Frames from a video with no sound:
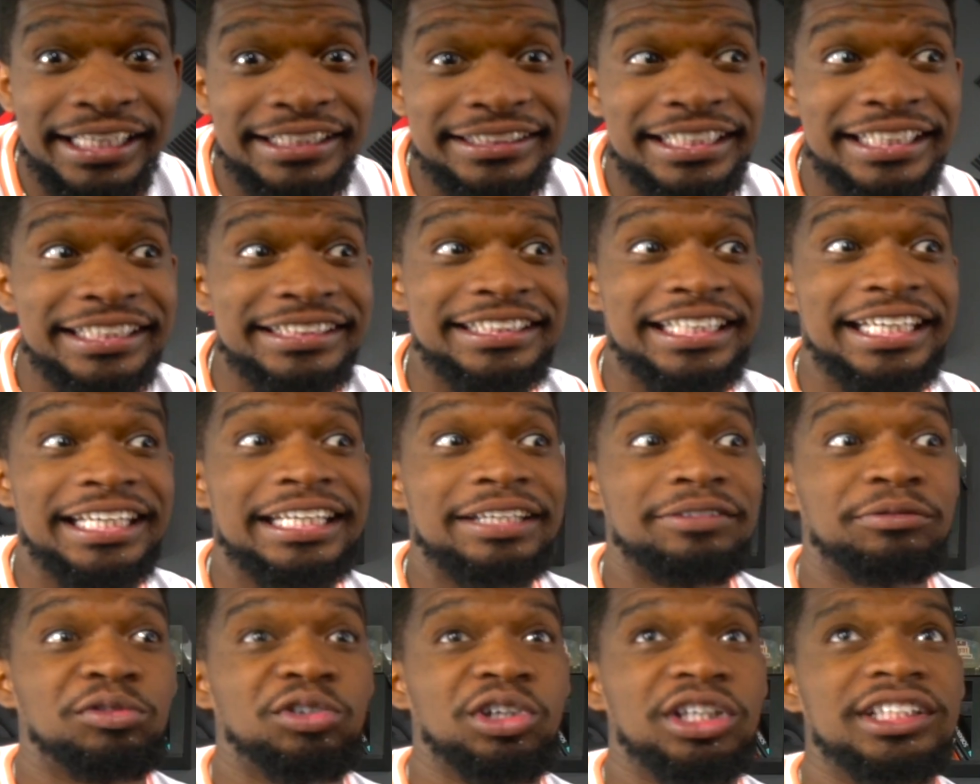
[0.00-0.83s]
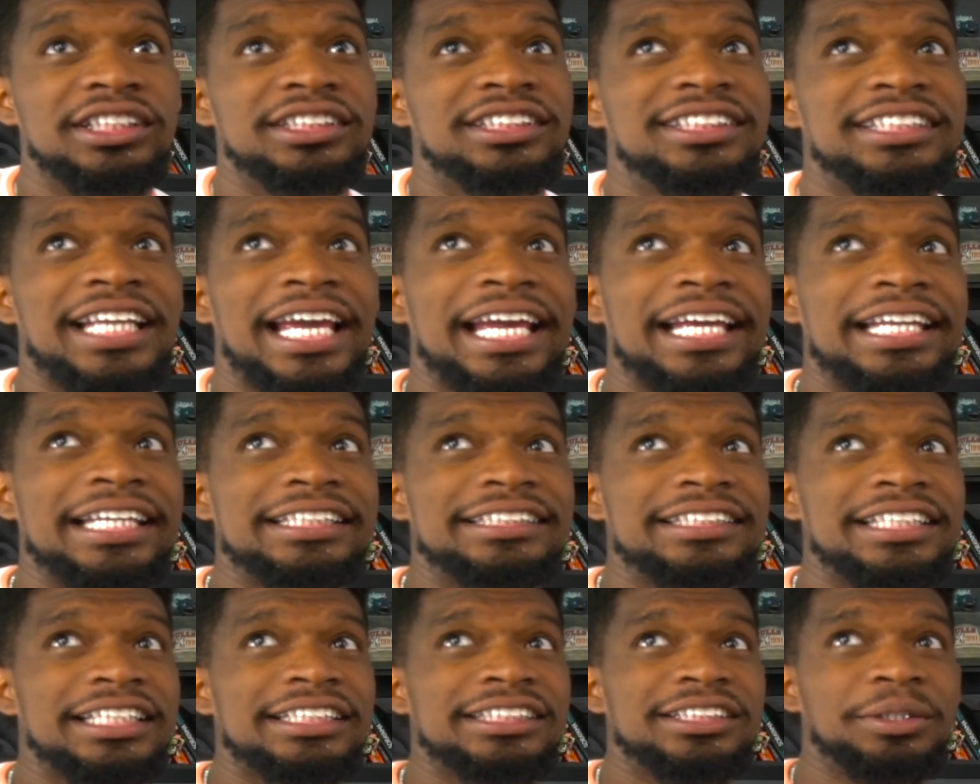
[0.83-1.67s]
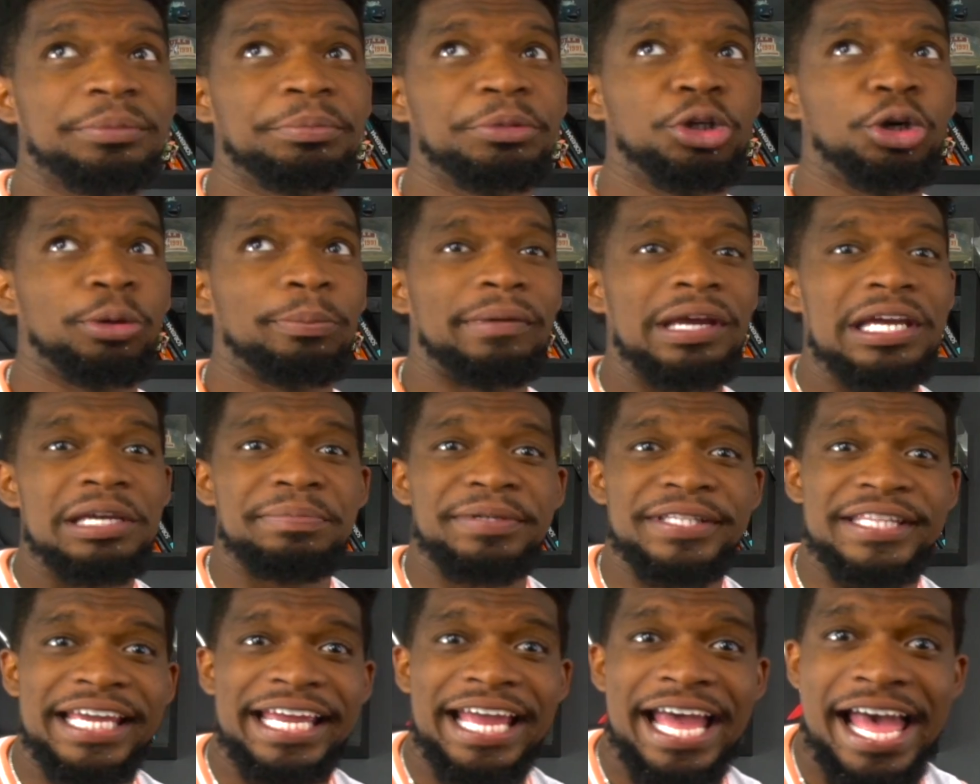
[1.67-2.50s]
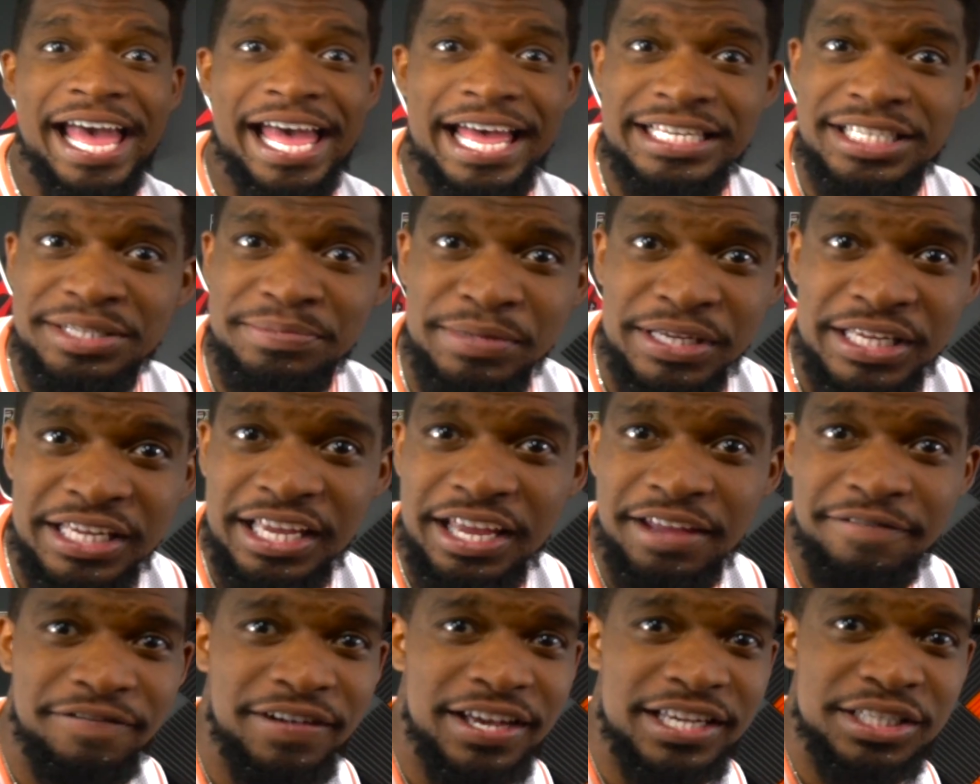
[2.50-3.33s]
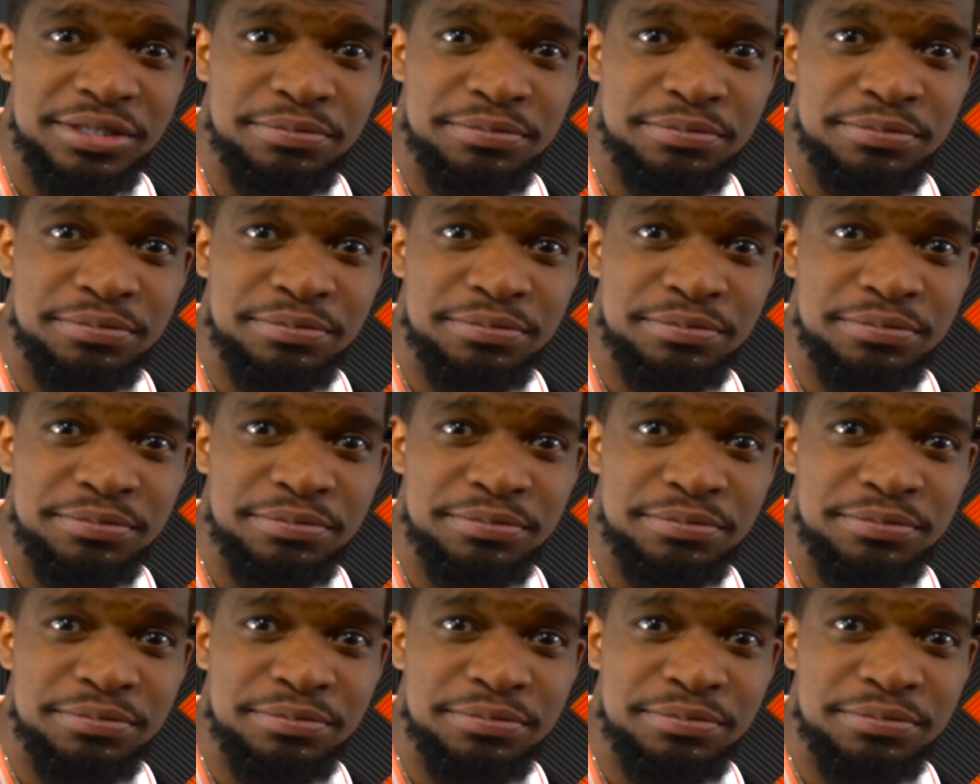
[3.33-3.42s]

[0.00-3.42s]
They didn't really say anything to me, or maybe they asked me if I